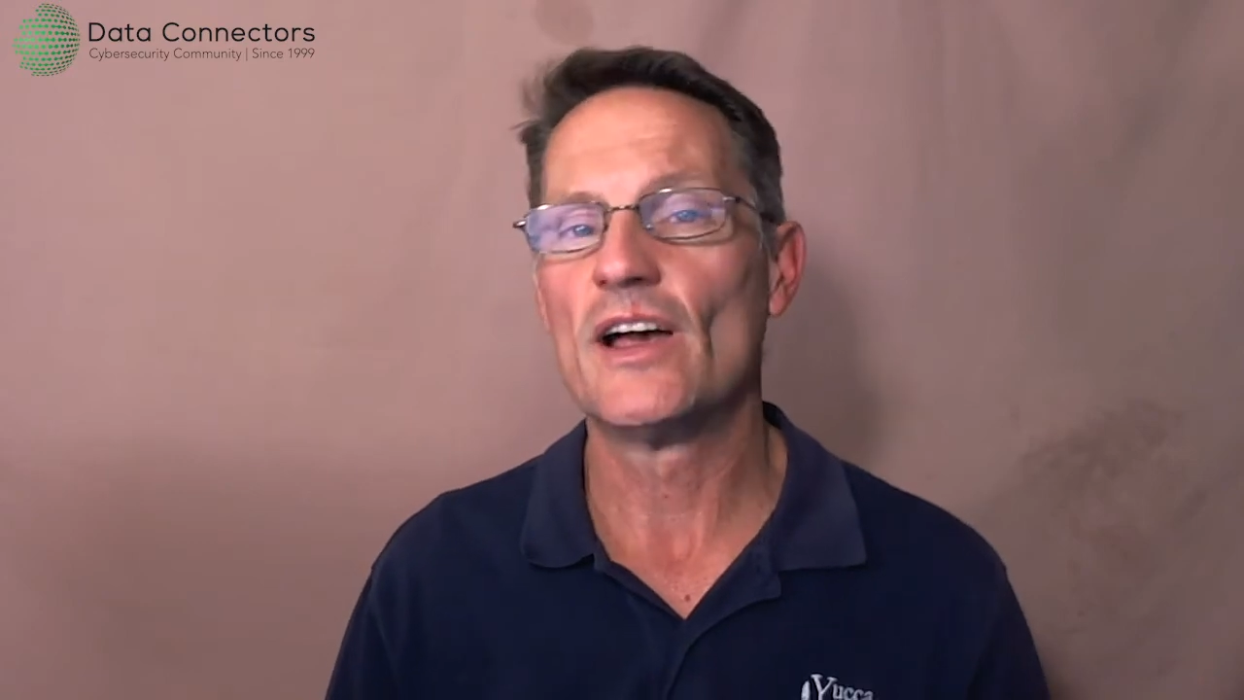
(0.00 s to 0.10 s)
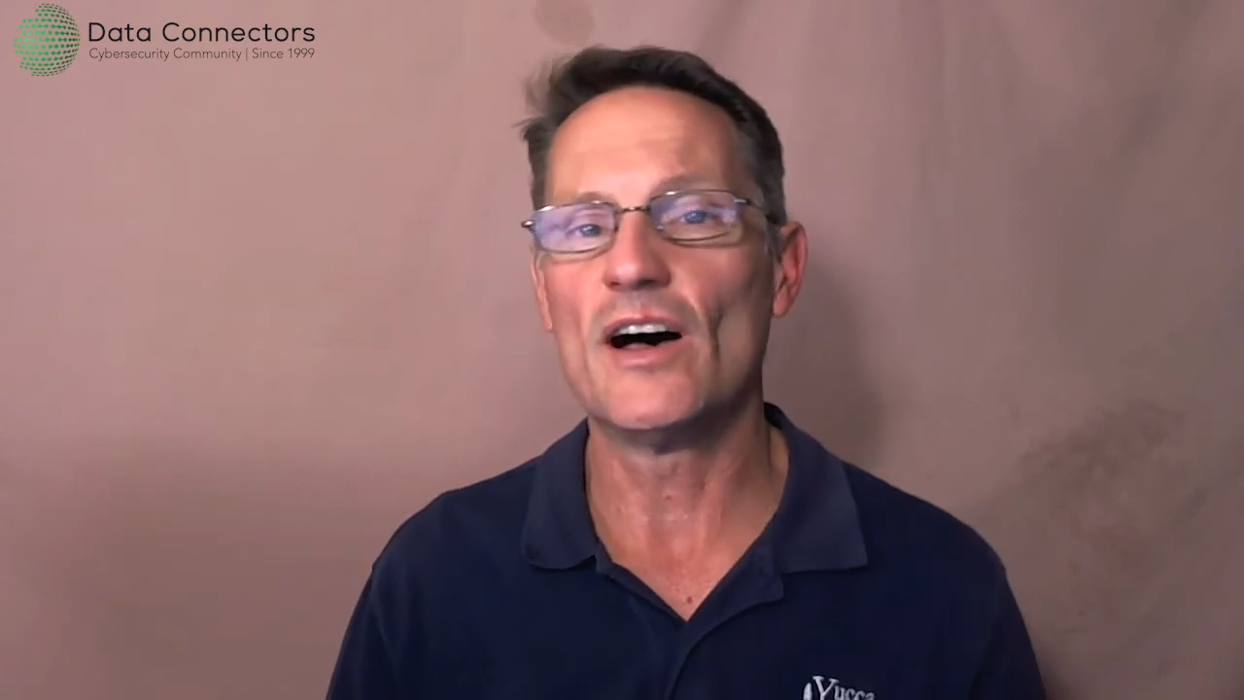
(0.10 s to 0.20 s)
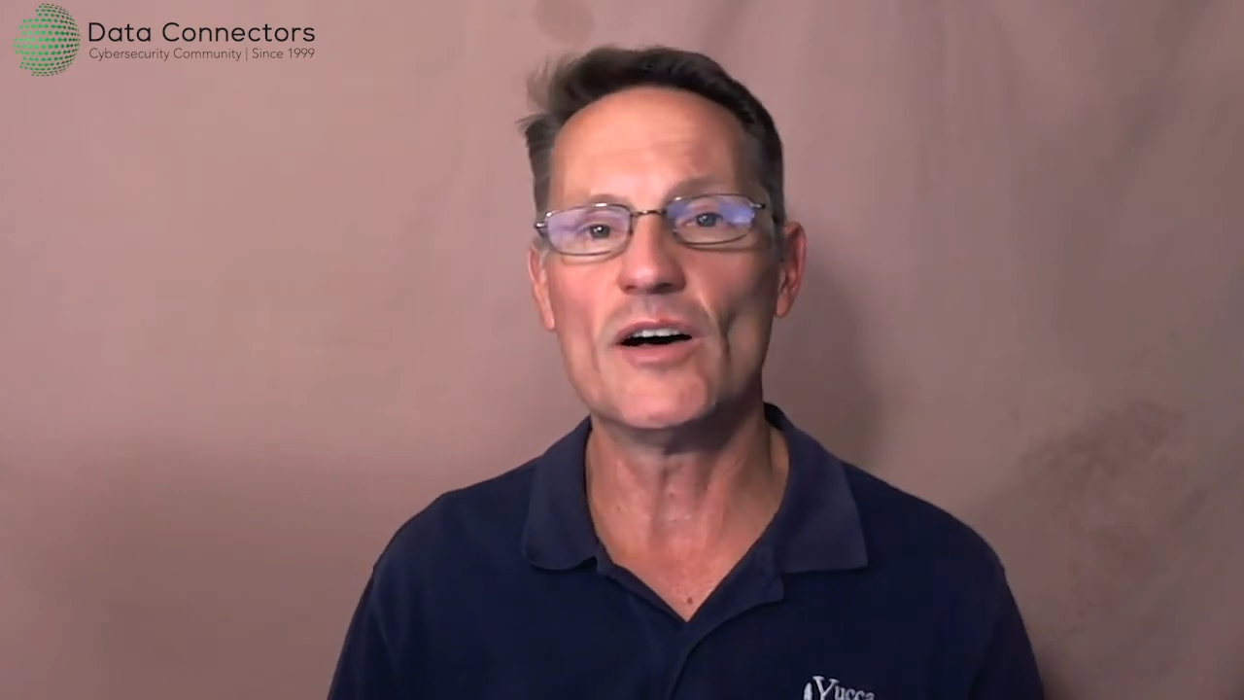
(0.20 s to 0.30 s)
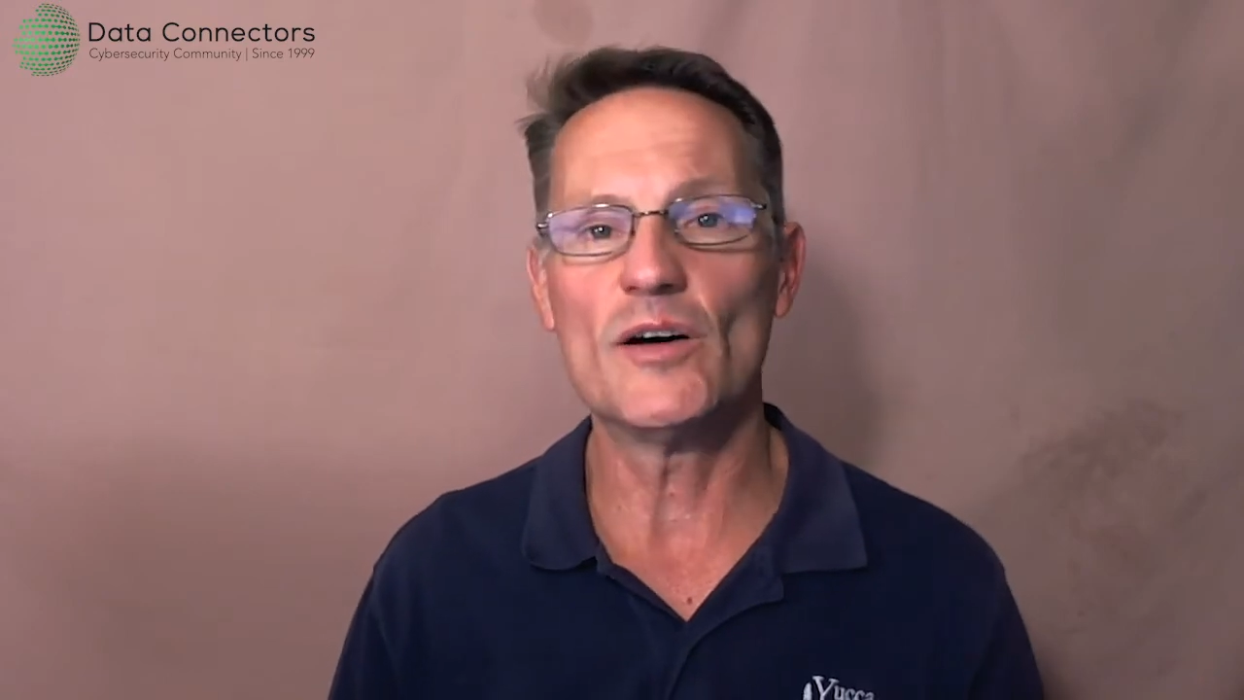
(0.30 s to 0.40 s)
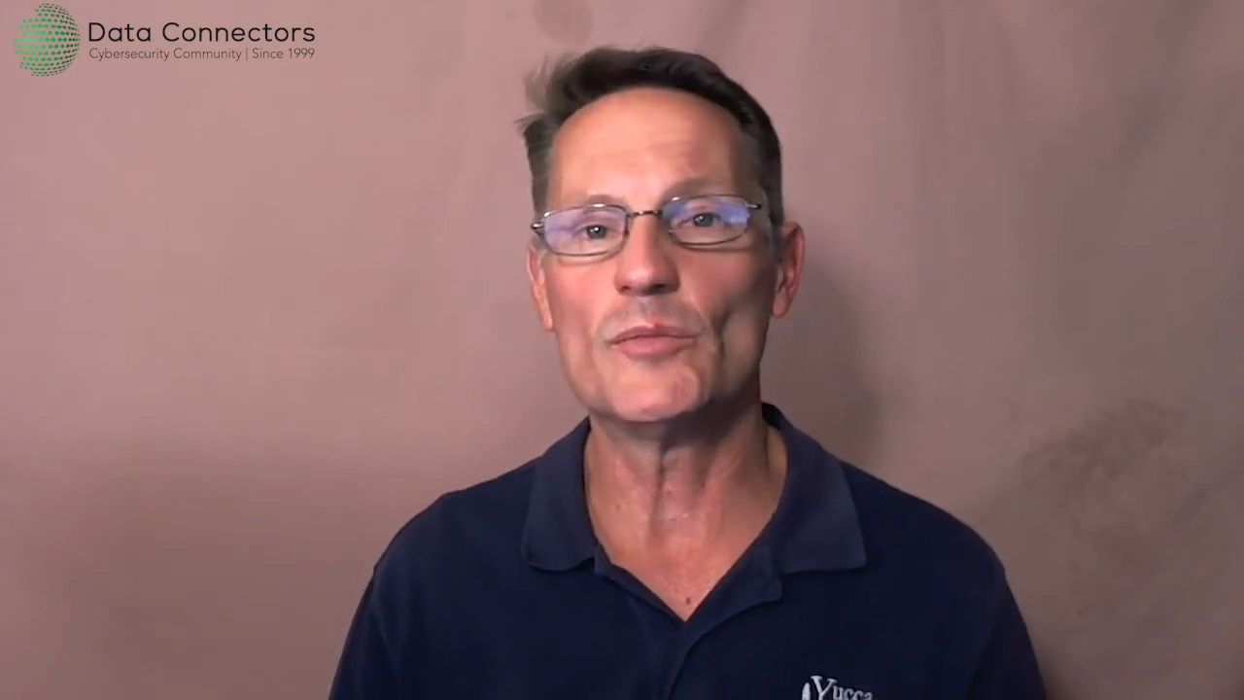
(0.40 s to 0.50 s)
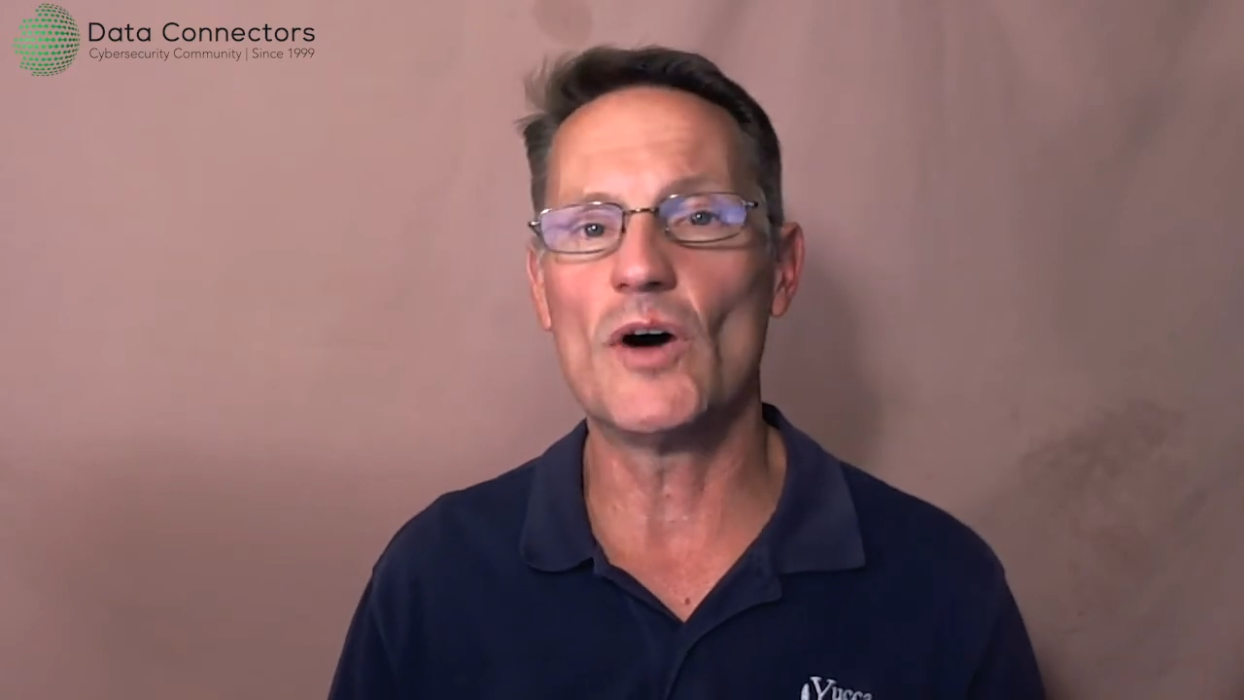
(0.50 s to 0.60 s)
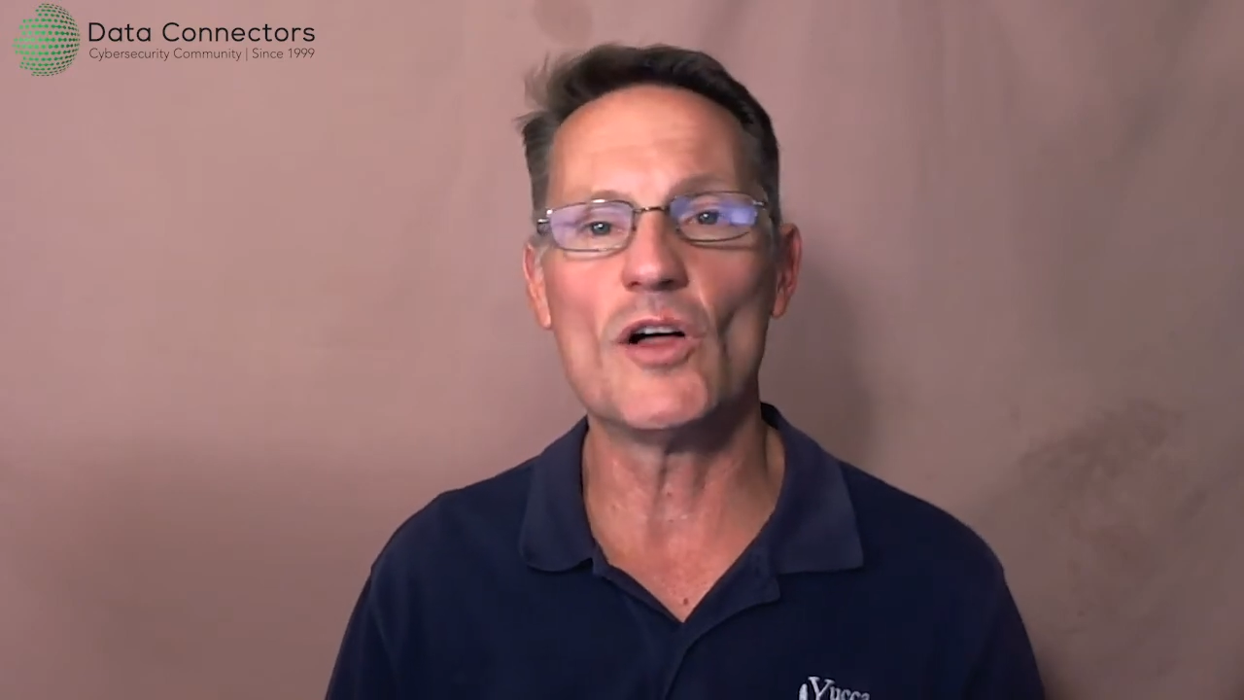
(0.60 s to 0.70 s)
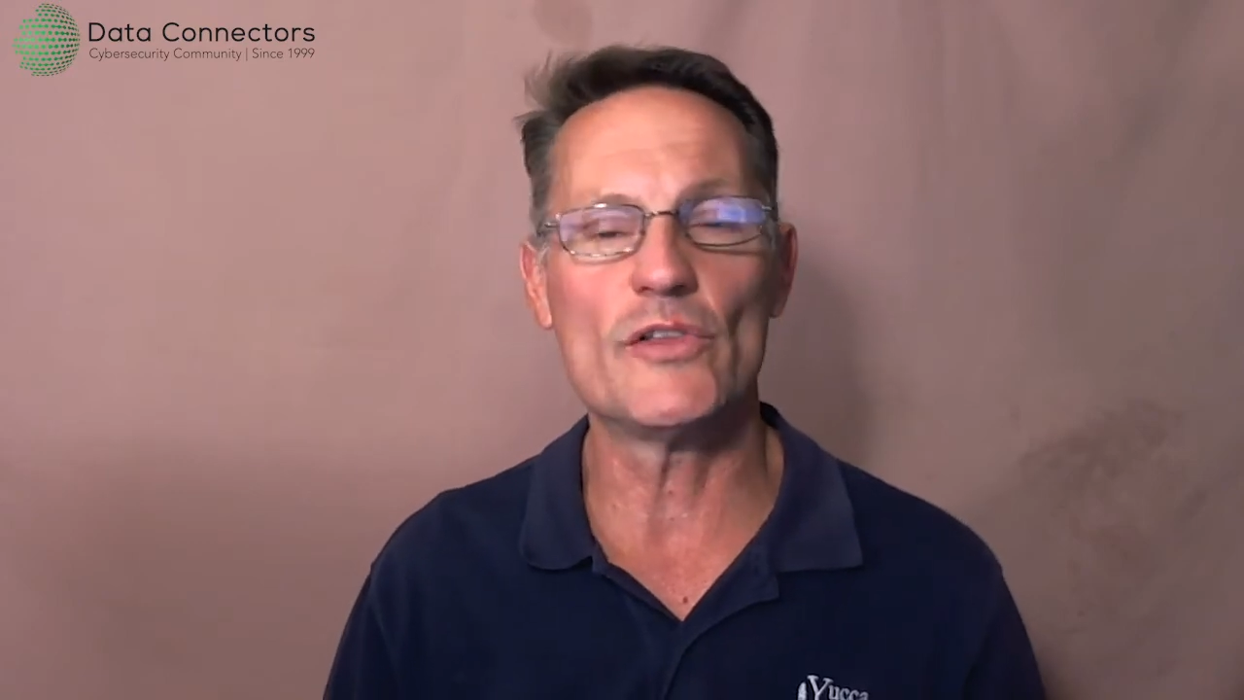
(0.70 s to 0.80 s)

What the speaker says: all